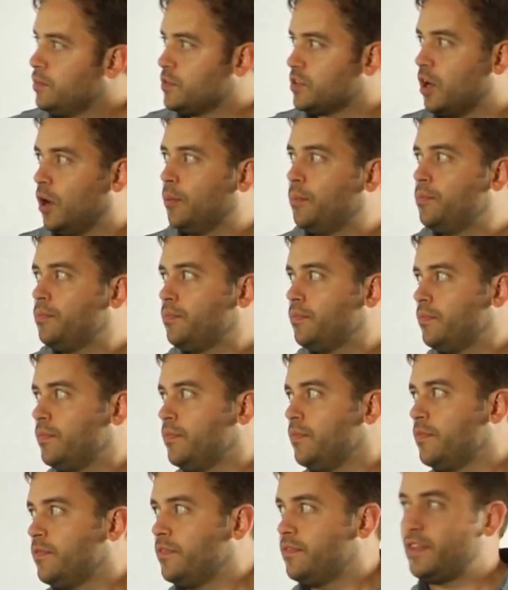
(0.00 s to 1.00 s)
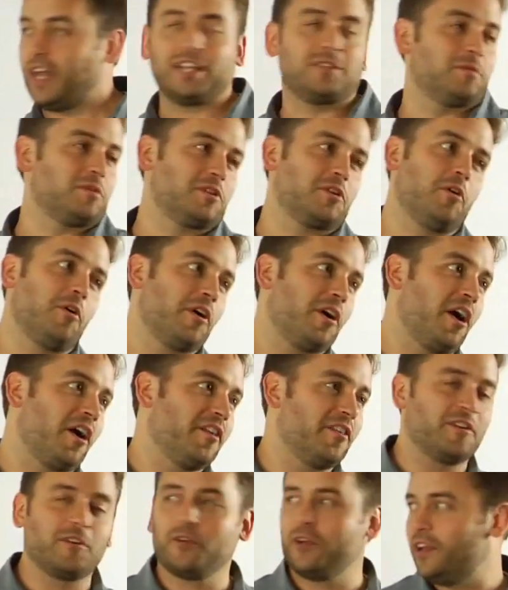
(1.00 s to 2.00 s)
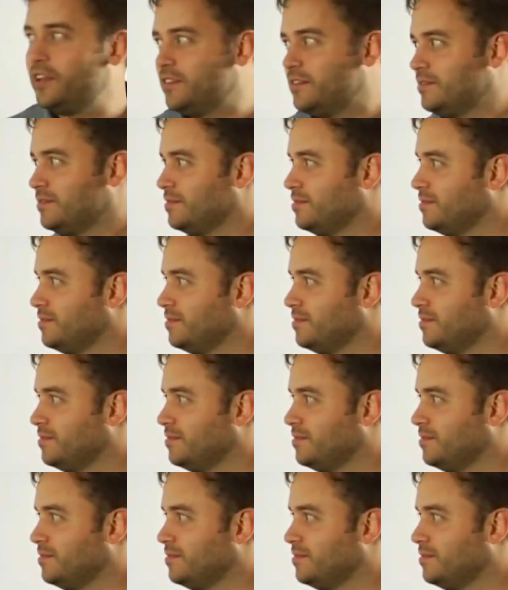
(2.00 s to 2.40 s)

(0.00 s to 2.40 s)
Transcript: So that's what's going on in the grid.